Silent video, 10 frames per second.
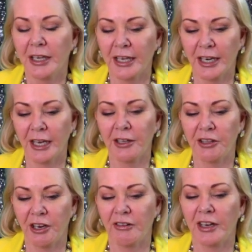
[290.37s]
get
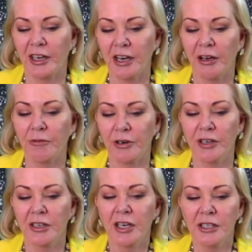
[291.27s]
out there and
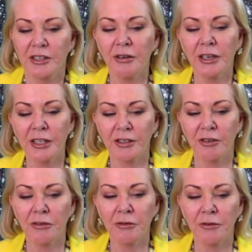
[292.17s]
network. So it's
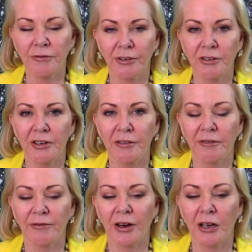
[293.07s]
all very
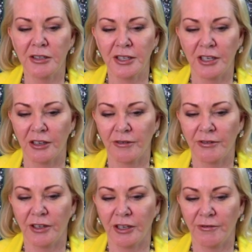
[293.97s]
positive,
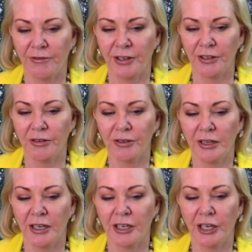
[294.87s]
I
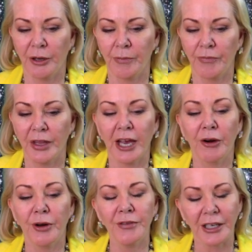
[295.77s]
feel. Um,
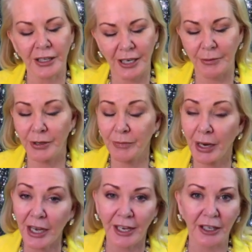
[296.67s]
however, keep in
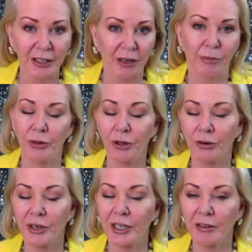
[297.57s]
mind,
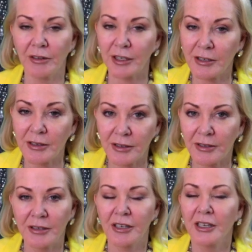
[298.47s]
Mercury
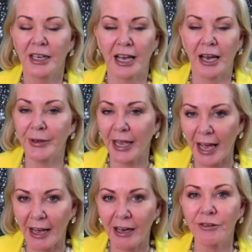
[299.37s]
is coming
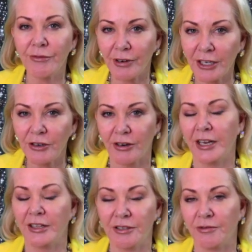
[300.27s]
out of
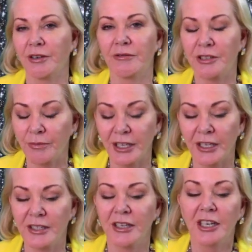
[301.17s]
retrograde this week, which
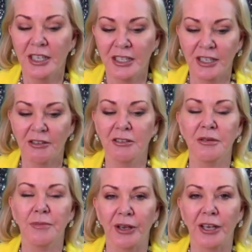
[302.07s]
means it's going
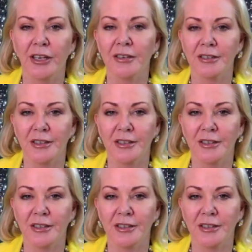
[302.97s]
to be